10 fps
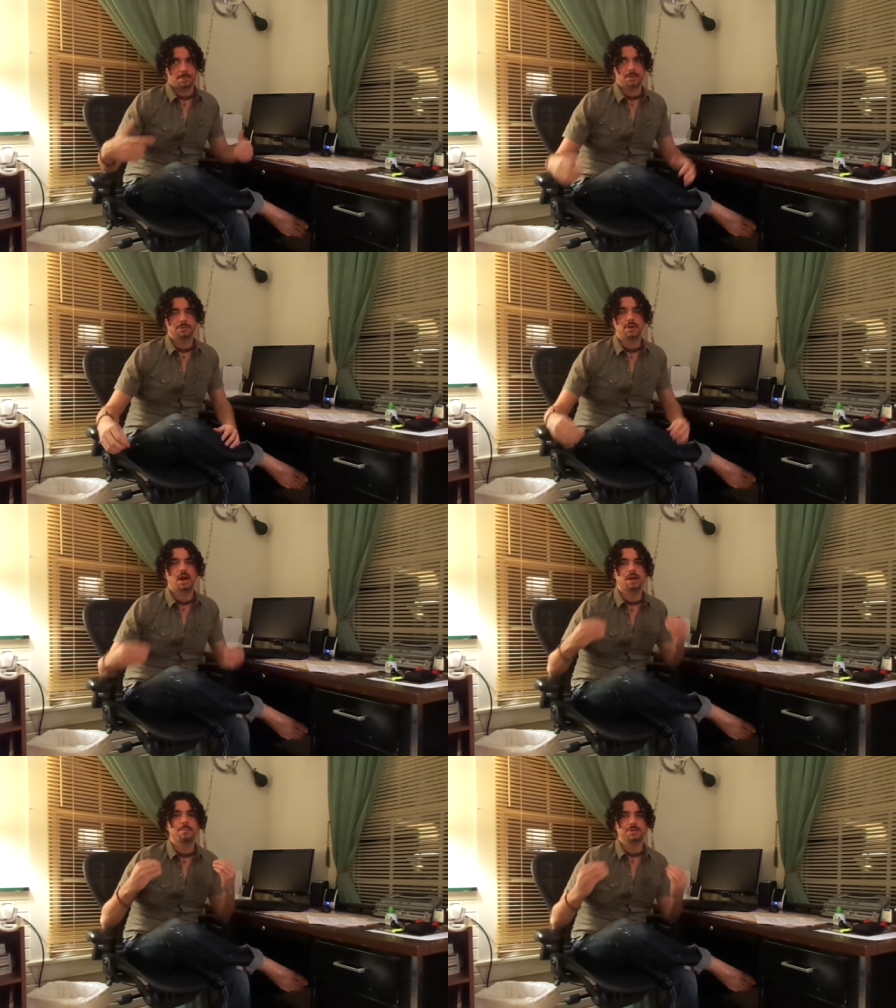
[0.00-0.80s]
It's a
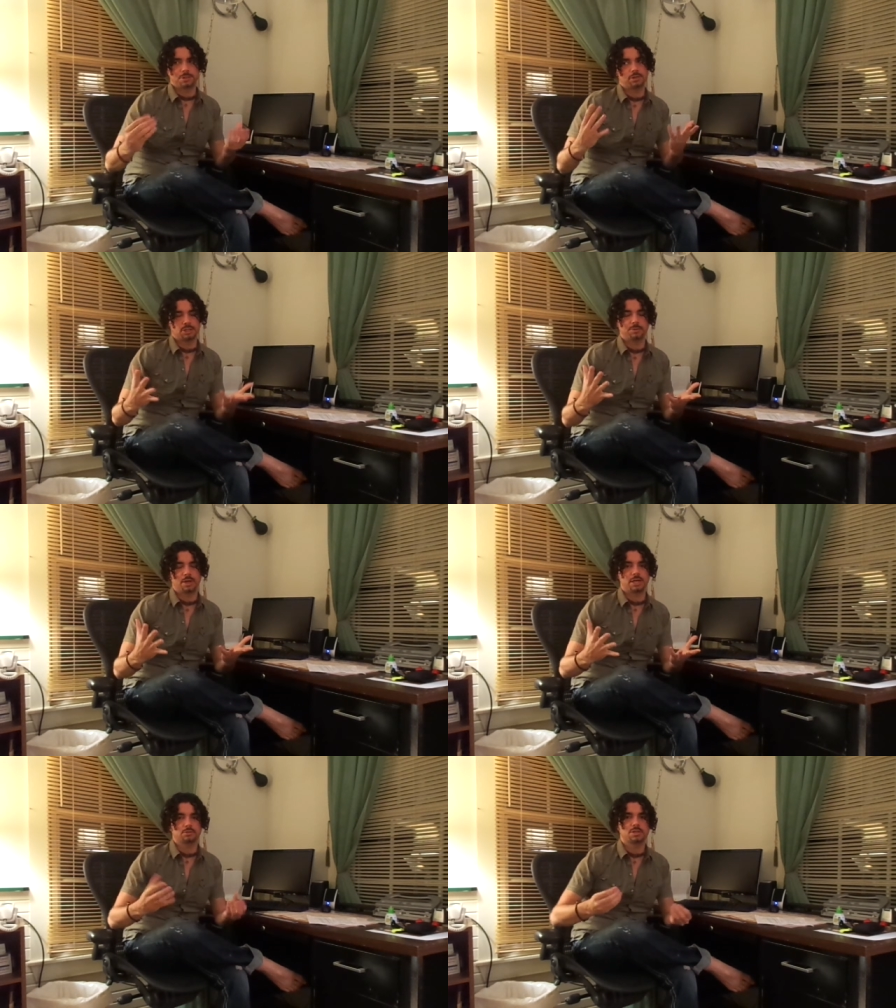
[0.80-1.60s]
very mystical
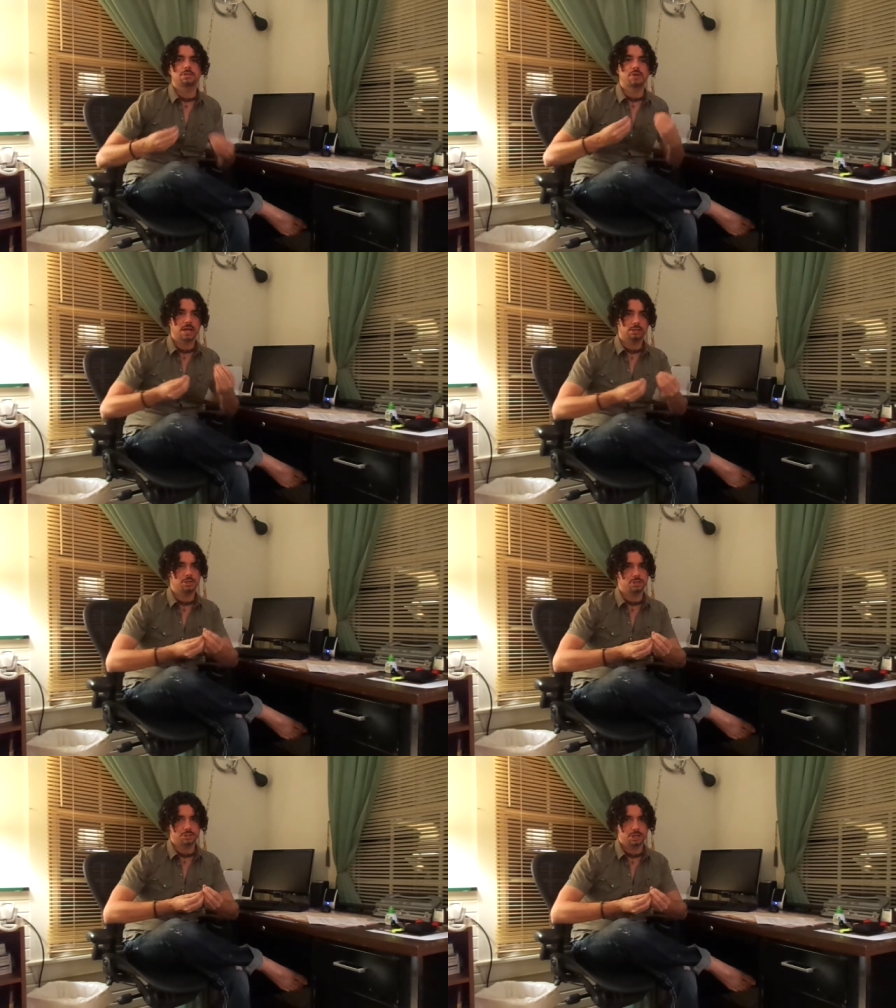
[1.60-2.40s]
experience for the Divine
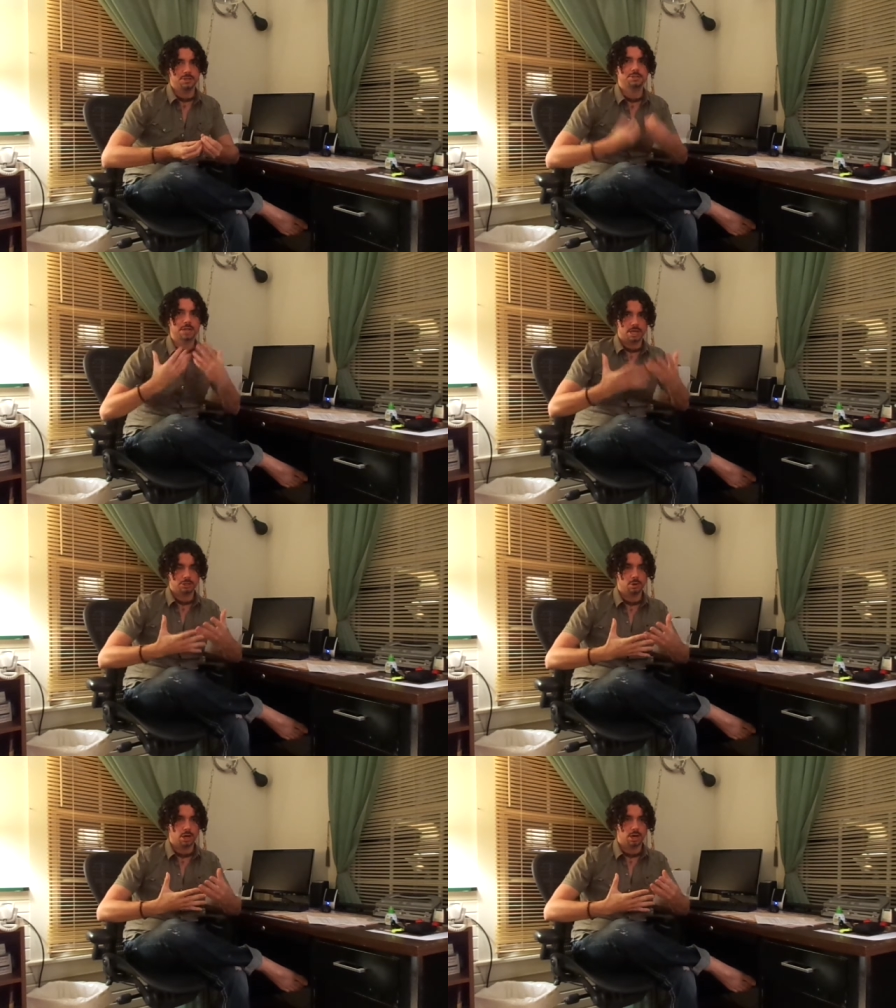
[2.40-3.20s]
Liturgy, the
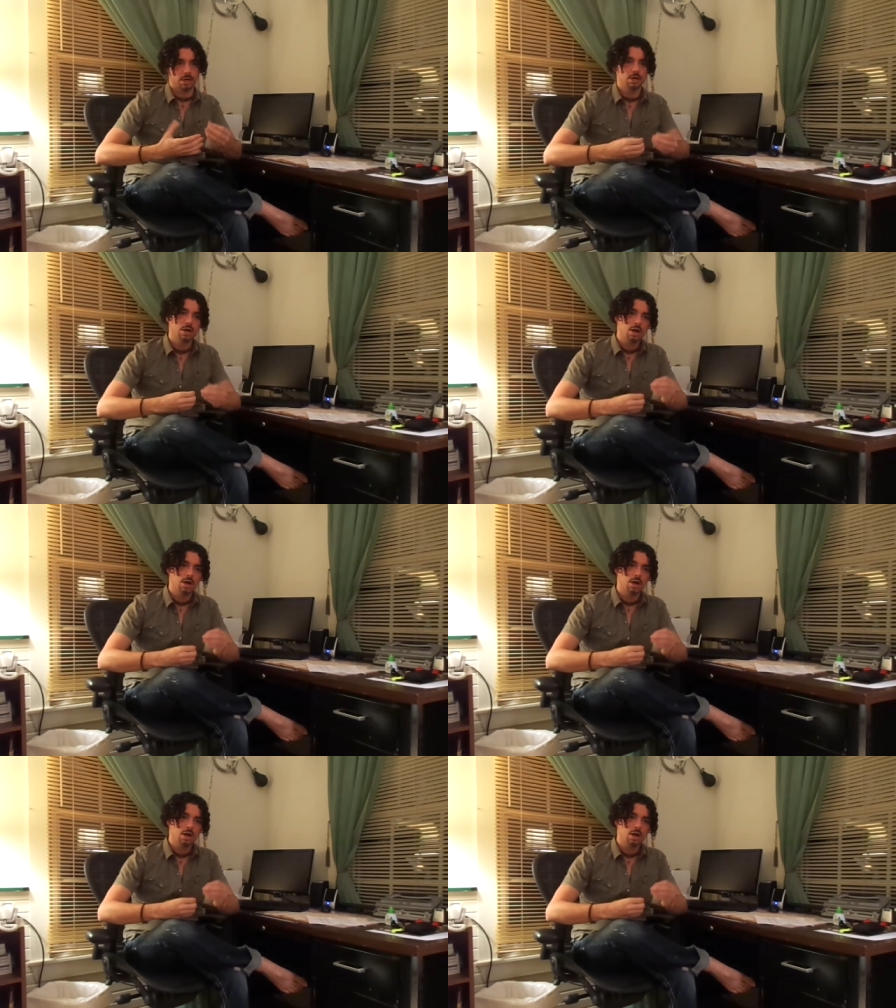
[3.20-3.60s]
sanctuary